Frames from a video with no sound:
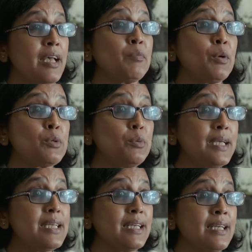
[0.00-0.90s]
And what
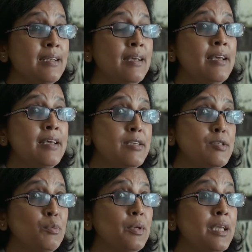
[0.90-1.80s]
we did
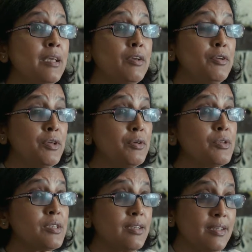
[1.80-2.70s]
is we
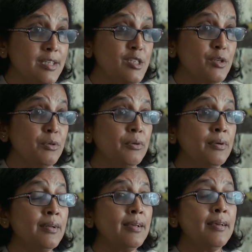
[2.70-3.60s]
used this tool